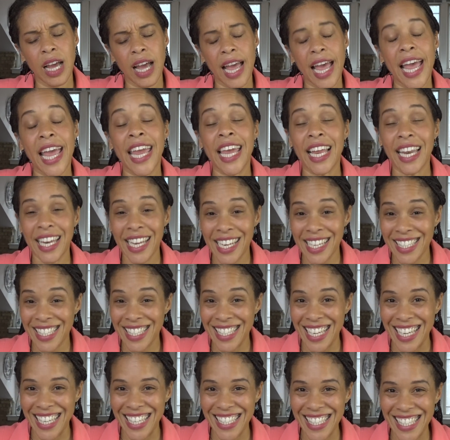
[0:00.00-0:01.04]

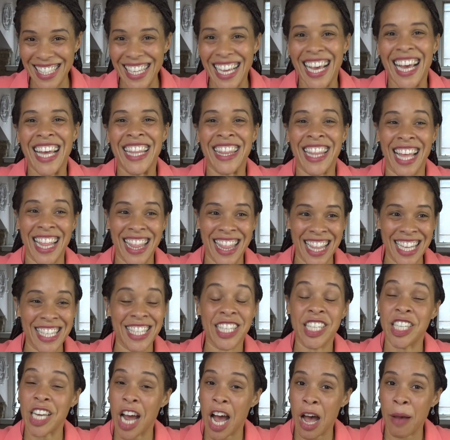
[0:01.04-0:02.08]
aliases that
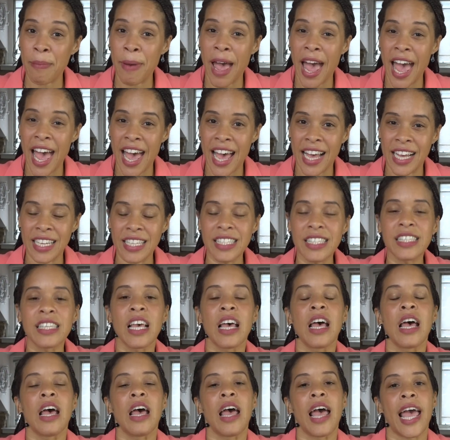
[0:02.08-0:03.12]
this job has,
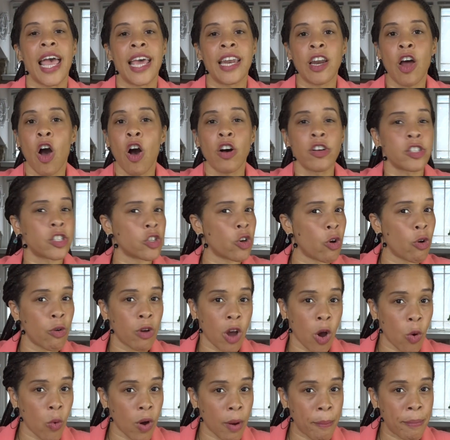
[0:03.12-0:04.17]
and also
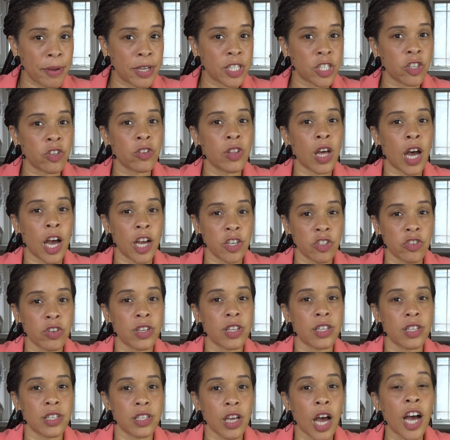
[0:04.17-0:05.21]
go up into the
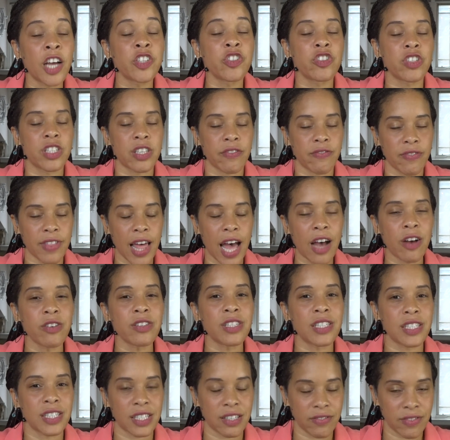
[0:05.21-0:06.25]
hundreds of
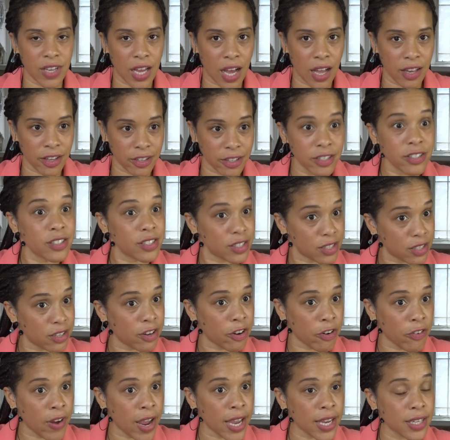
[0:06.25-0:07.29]
thousands of dollars,
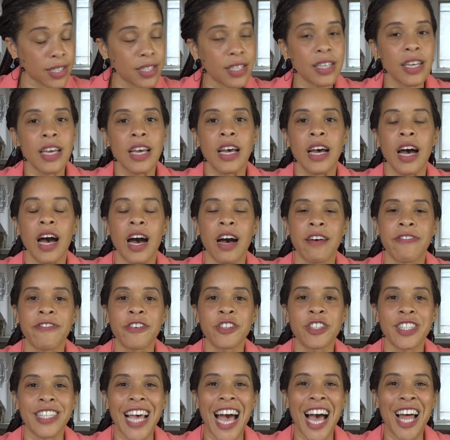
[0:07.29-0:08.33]
correct? For
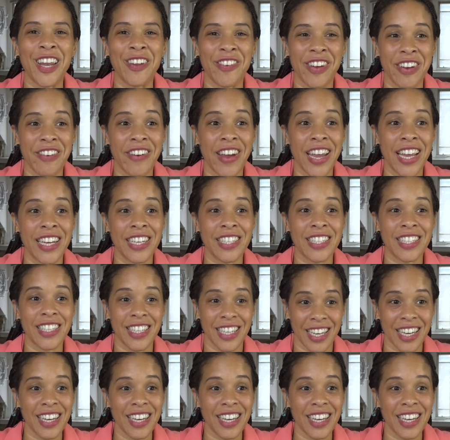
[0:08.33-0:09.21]
salary range.